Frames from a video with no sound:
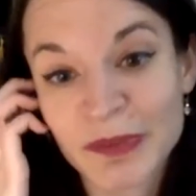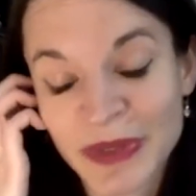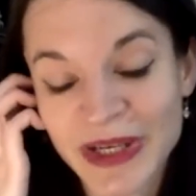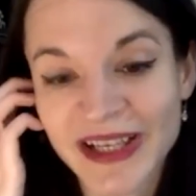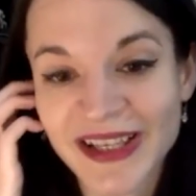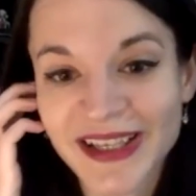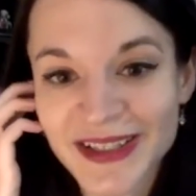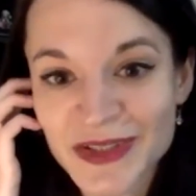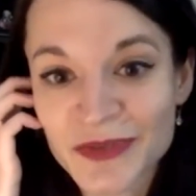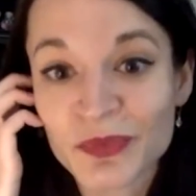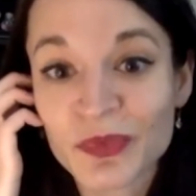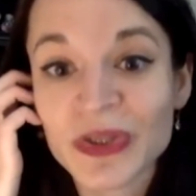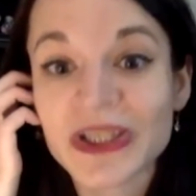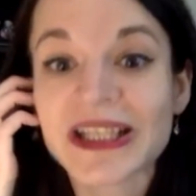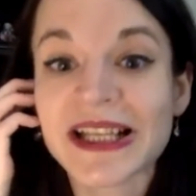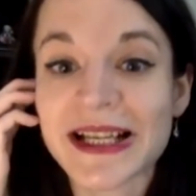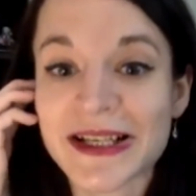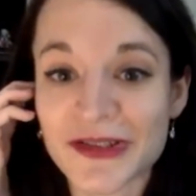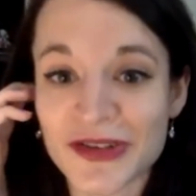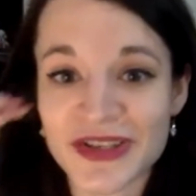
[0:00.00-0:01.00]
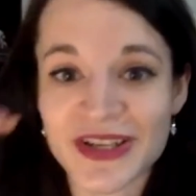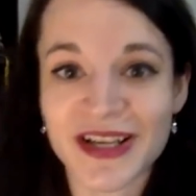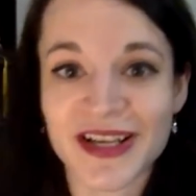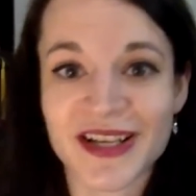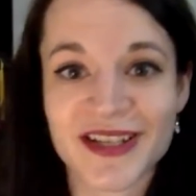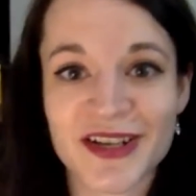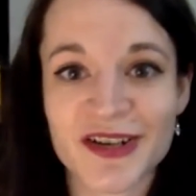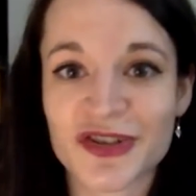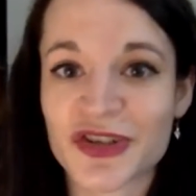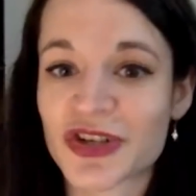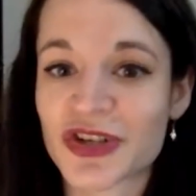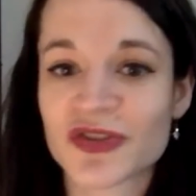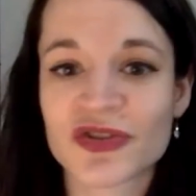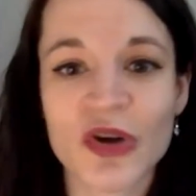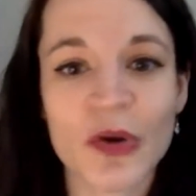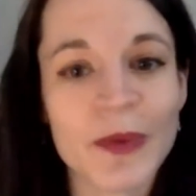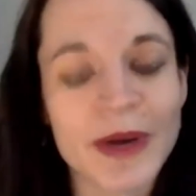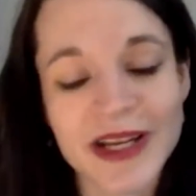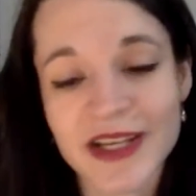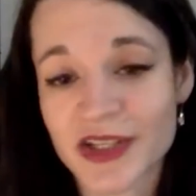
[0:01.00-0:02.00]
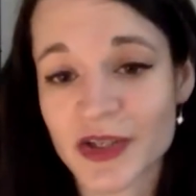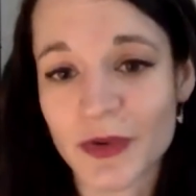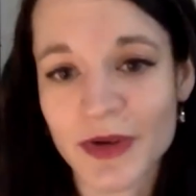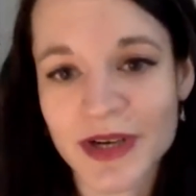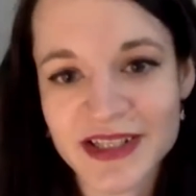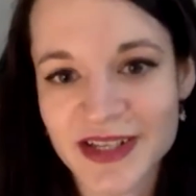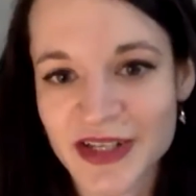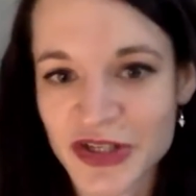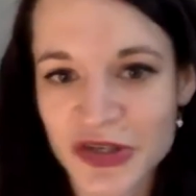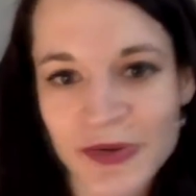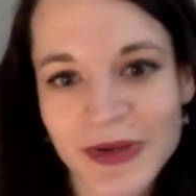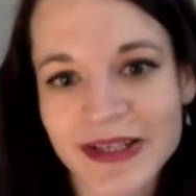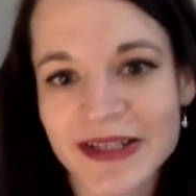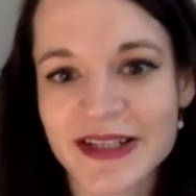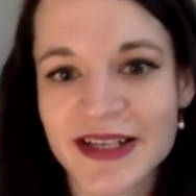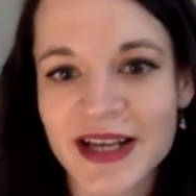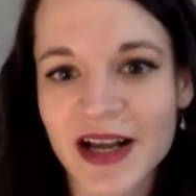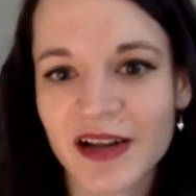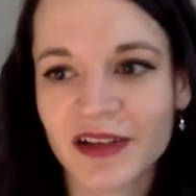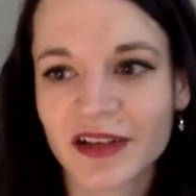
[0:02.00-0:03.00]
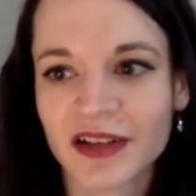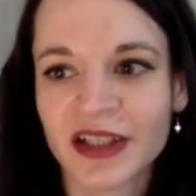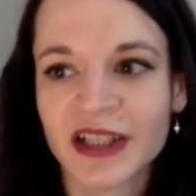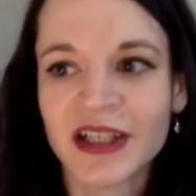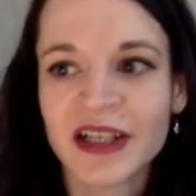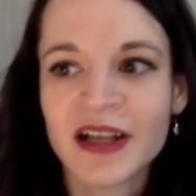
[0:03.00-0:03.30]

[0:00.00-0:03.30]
But it's really interesting because there's just so many stories that you can tell